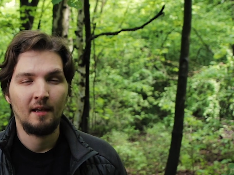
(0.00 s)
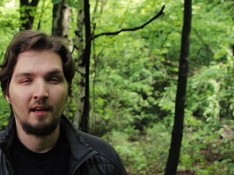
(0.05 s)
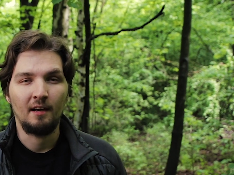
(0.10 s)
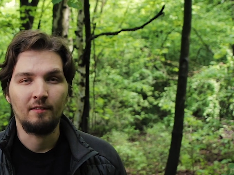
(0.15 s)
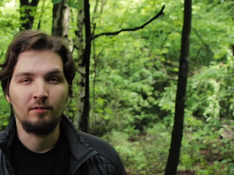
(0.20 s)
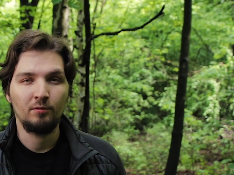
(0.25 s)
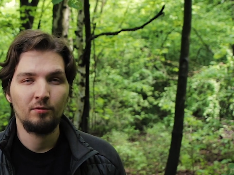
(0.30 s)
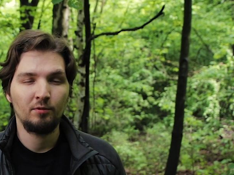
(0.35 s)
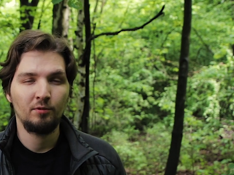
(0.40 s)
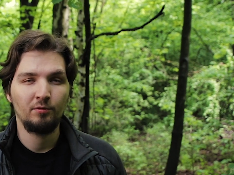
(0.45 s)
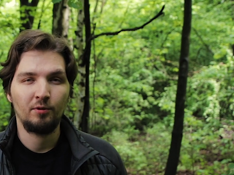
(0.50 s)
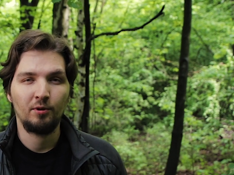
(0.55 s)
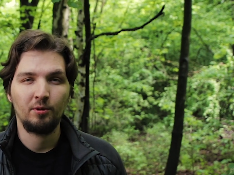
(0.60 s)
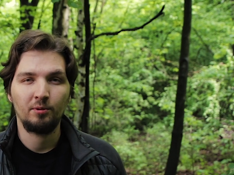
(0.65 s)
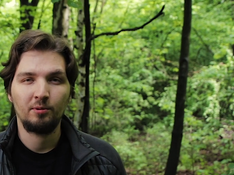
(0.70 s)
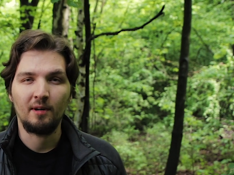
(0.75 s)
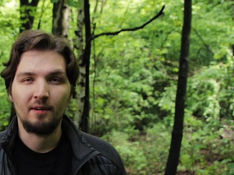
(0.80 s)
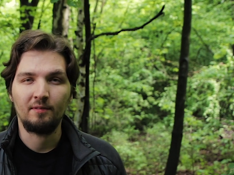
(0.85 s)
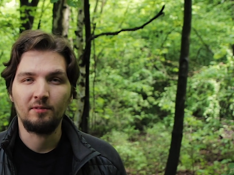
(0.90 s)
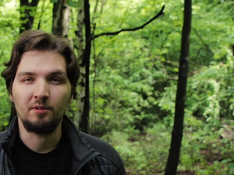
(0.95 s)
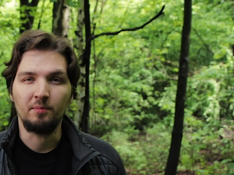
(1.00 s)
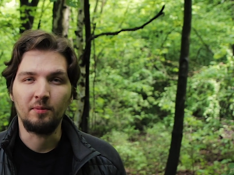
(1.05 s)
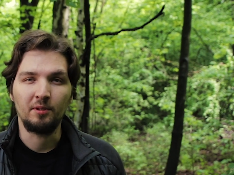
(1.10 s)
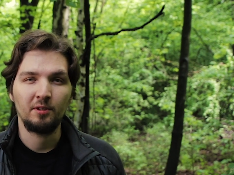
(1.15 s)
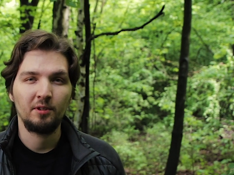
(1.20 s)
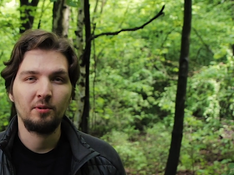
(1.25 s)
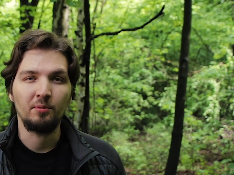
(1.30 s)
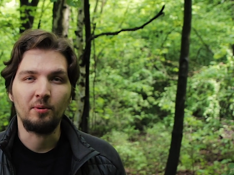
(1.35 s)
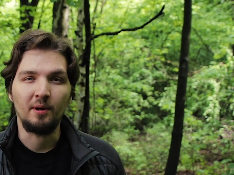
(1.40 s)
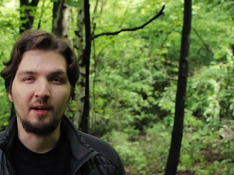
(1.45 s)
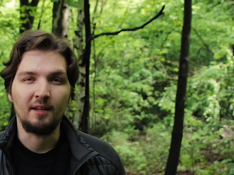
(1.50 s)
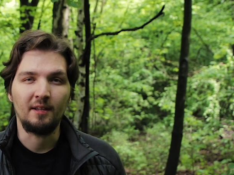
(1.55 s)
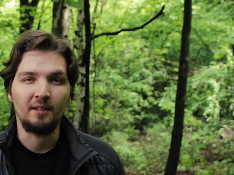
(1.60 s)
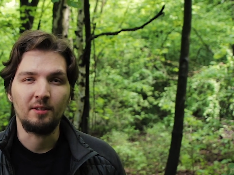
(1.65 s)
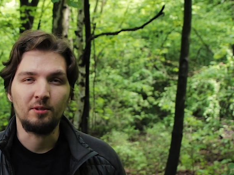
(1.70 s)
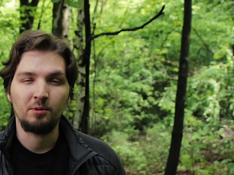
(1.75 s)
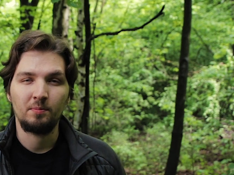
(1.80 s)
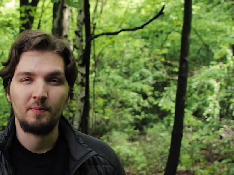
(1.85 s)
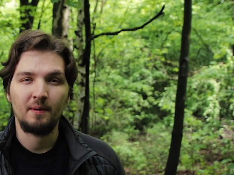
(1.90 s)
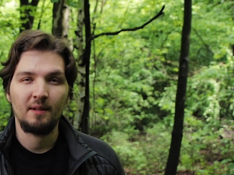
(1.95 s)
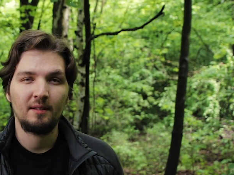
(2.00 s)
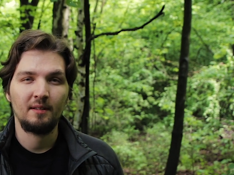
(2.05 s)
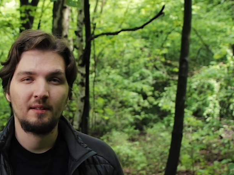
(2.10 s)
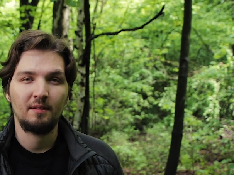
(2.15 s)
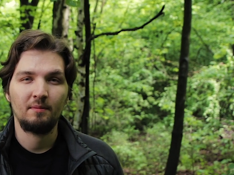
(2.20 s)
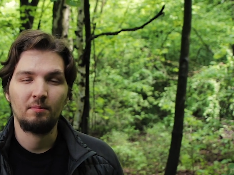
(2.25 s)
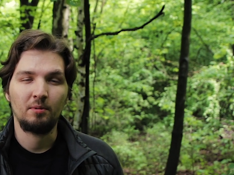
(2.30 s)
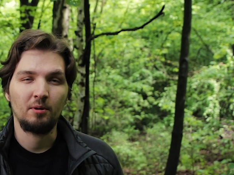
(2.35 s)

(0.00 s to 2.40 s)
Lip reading: Have you ever photographed the Milky Way? You spent